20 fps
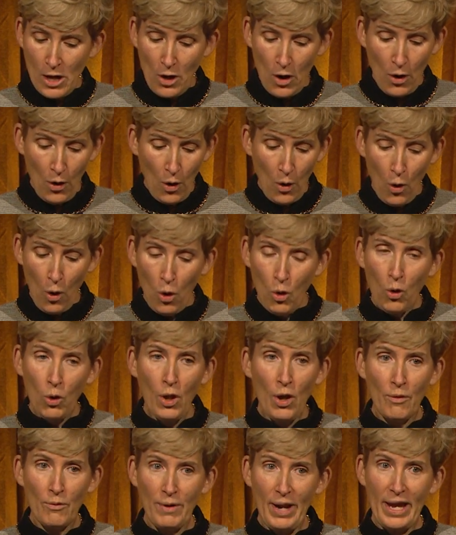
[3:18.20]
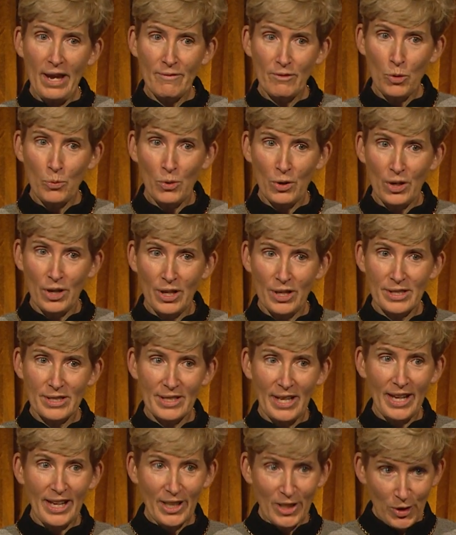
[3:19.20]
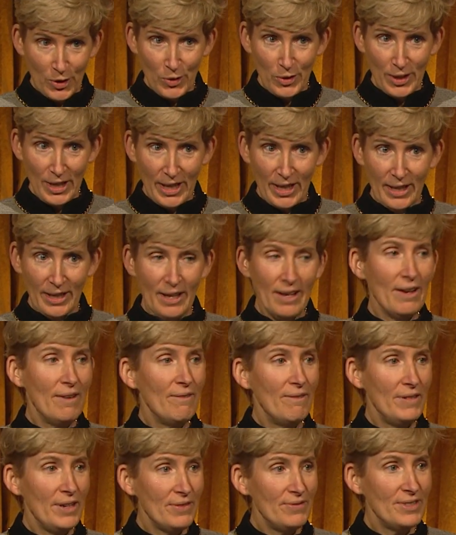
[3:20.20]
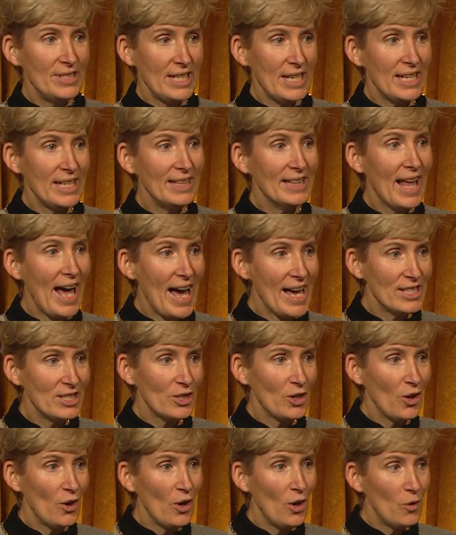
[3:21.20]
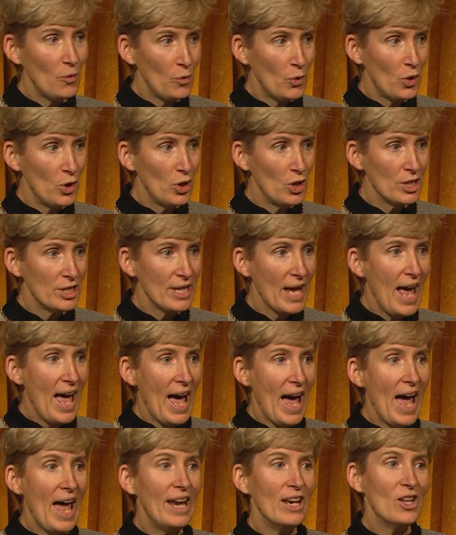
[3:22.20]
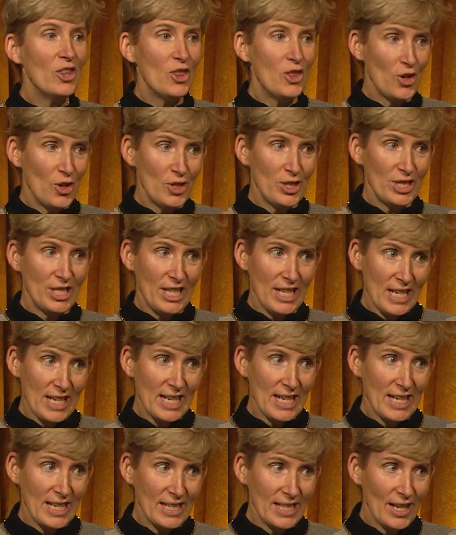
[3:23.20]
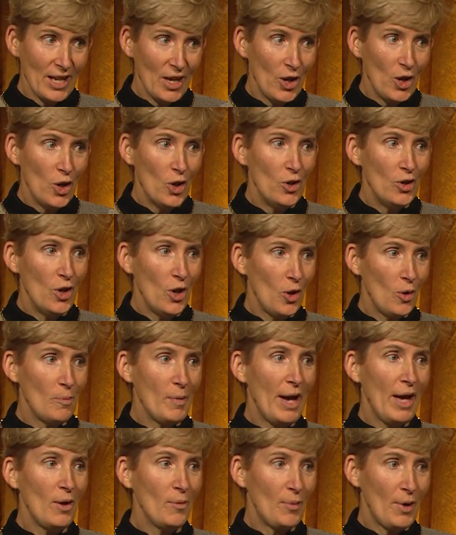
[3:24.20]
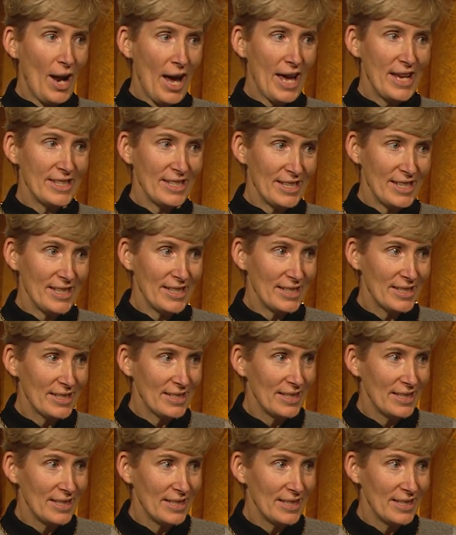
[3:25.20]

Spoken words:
a whole array of awards, including 15 Lasker Awards and 13 Nobel Prizes,